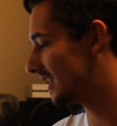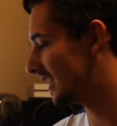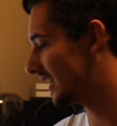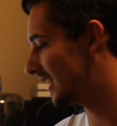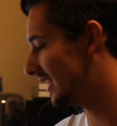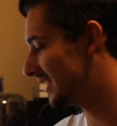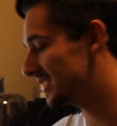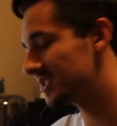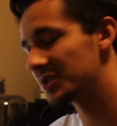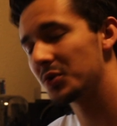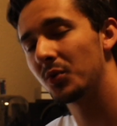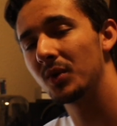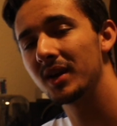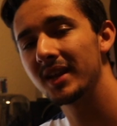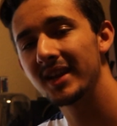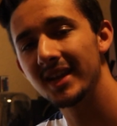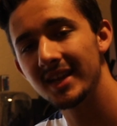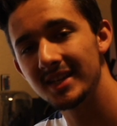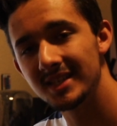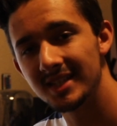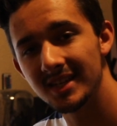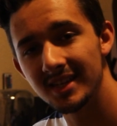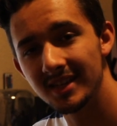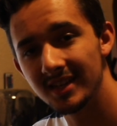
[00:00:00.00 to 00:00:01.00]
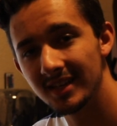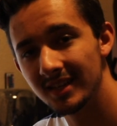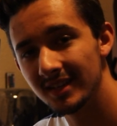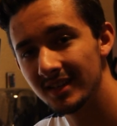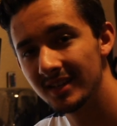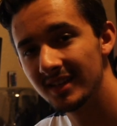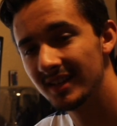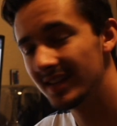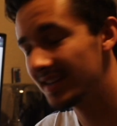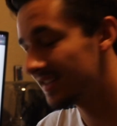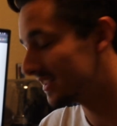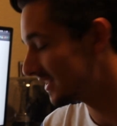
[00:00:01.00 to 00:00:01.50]
it's
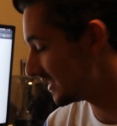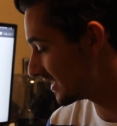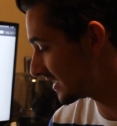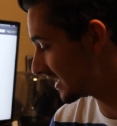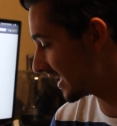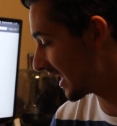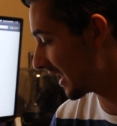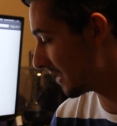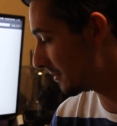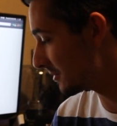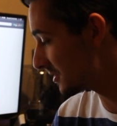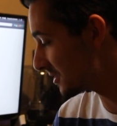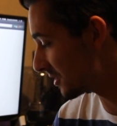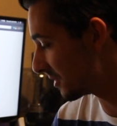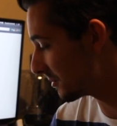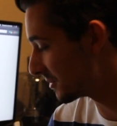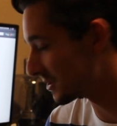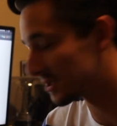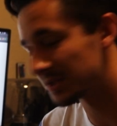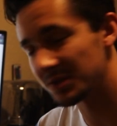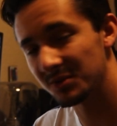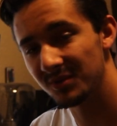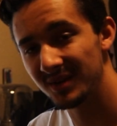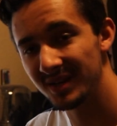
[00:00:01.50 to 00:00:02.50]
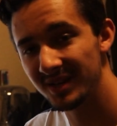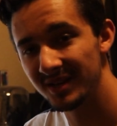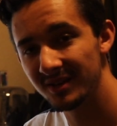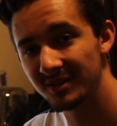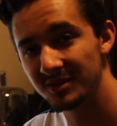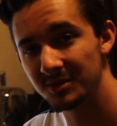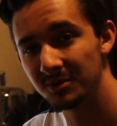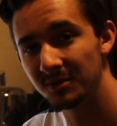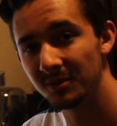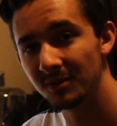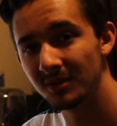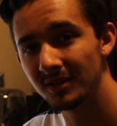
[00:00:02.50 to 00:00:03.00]
2018, this camera's almost 3
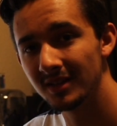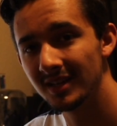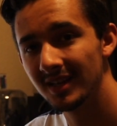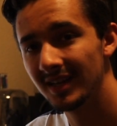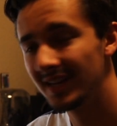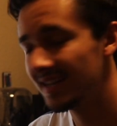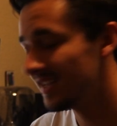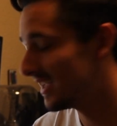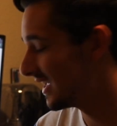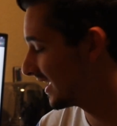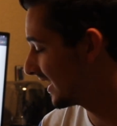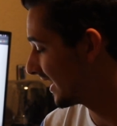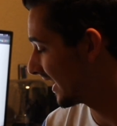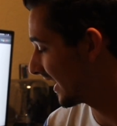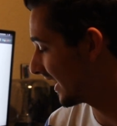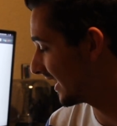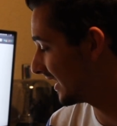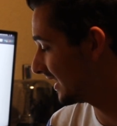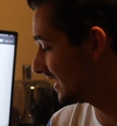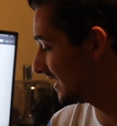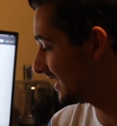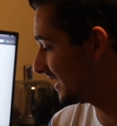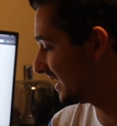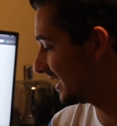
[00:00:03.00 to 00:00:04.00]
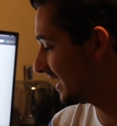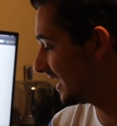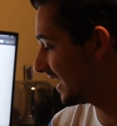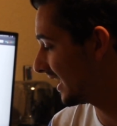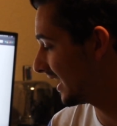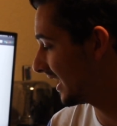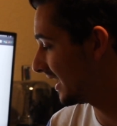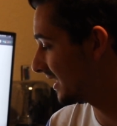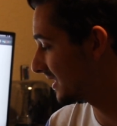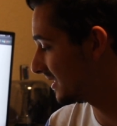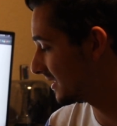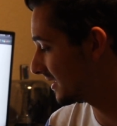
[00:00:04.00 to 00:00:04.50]
years old, and
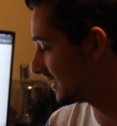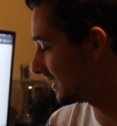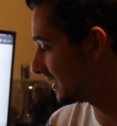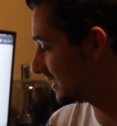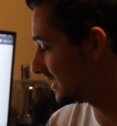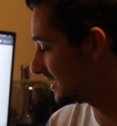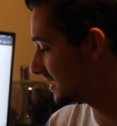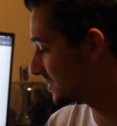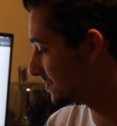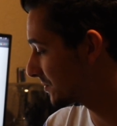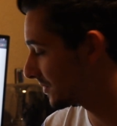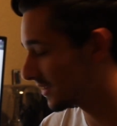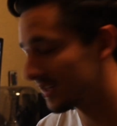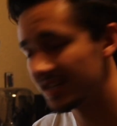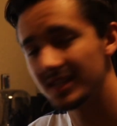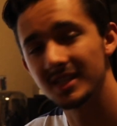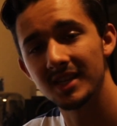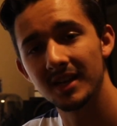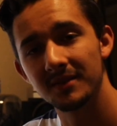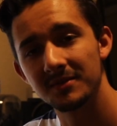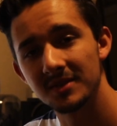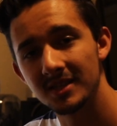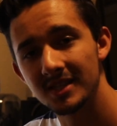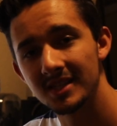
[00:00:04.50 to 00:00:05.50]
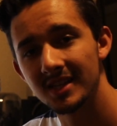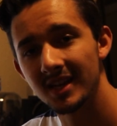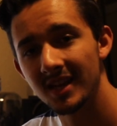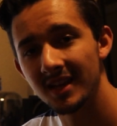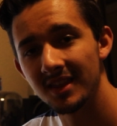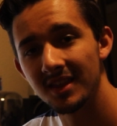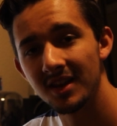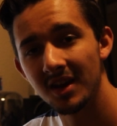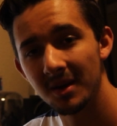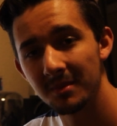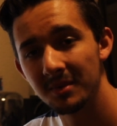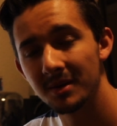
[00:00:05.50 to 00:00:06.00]
I think it's pretty safe to say
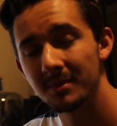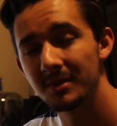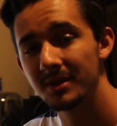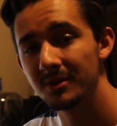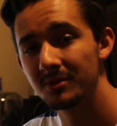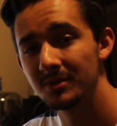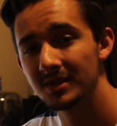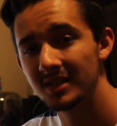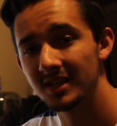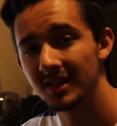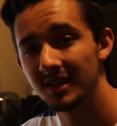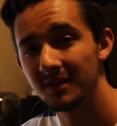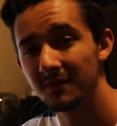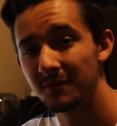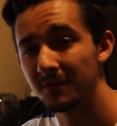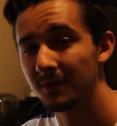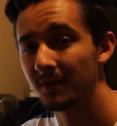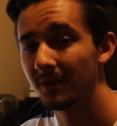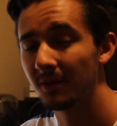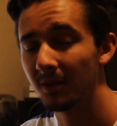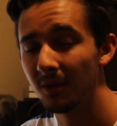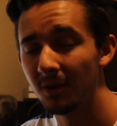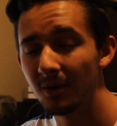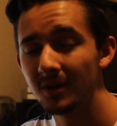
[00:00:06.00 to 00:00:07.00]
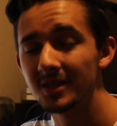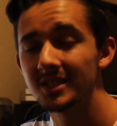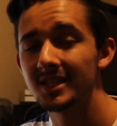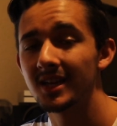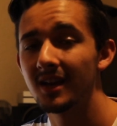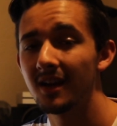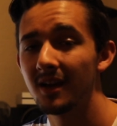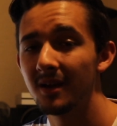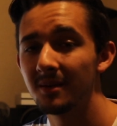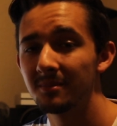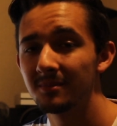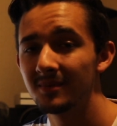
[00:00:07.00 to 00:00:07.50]
that I'm going to be using it for a long
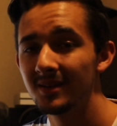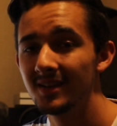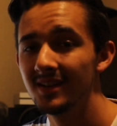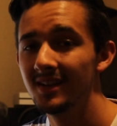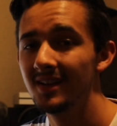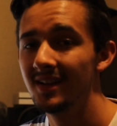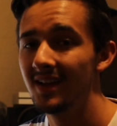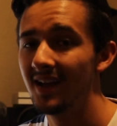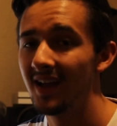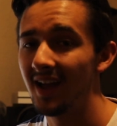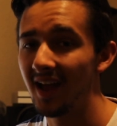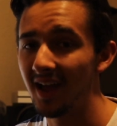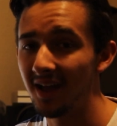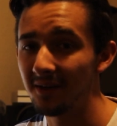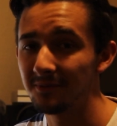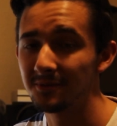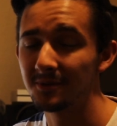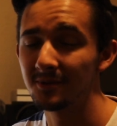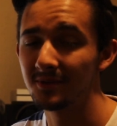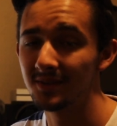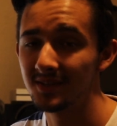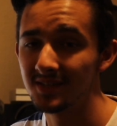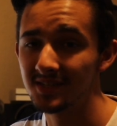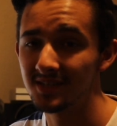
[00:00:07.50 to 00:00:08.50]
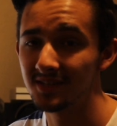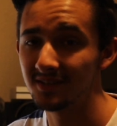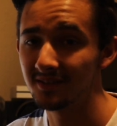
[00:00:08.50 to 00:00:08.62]
time after this